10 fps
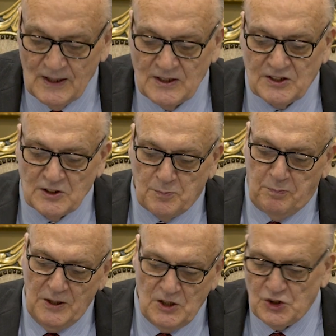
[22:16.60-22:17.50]
He says,
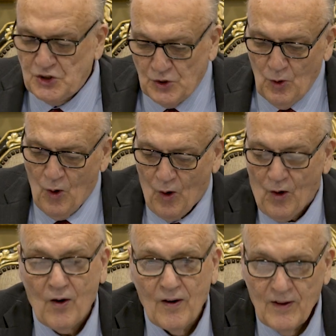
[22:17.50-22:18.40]
be
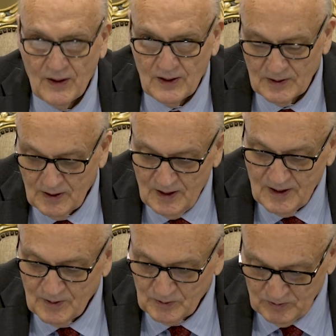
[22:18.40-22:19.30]
sure
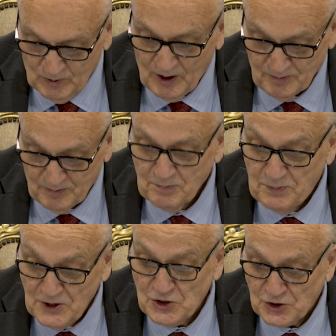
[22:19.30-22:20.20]

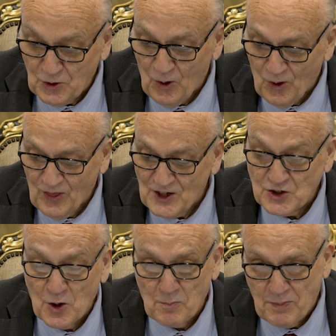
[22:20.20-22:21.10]
that
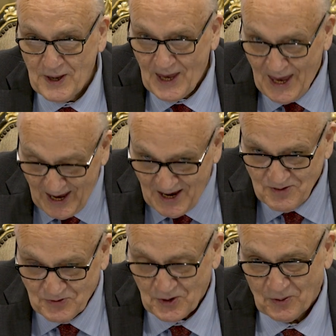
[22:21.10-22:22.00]
your
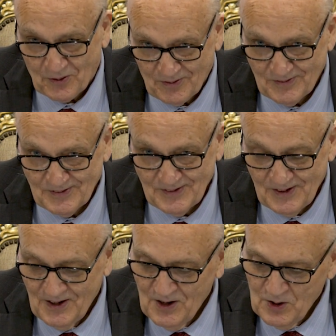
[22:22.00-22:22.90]
behavior
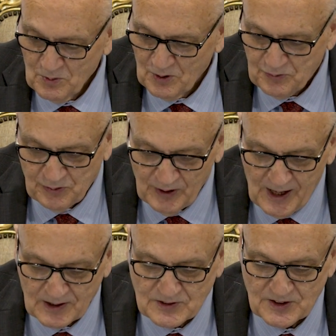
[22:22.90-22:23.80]

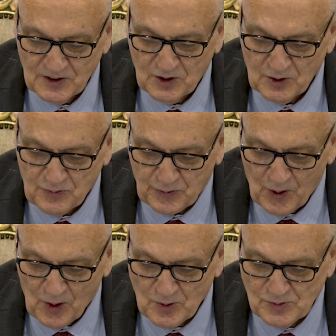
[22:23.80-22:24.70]
reflects and
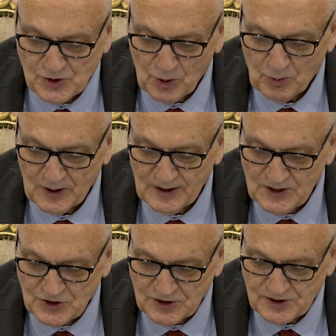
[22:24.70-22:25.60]
confirms your
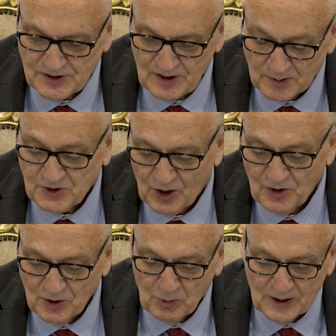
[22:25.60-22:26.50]

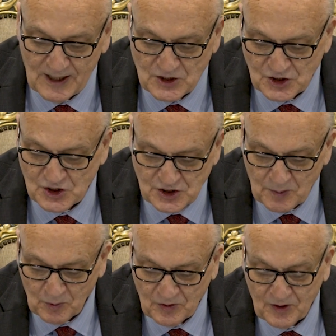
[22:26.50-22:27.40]

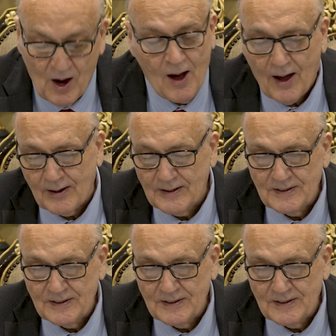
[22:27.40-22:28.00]
relationship with God.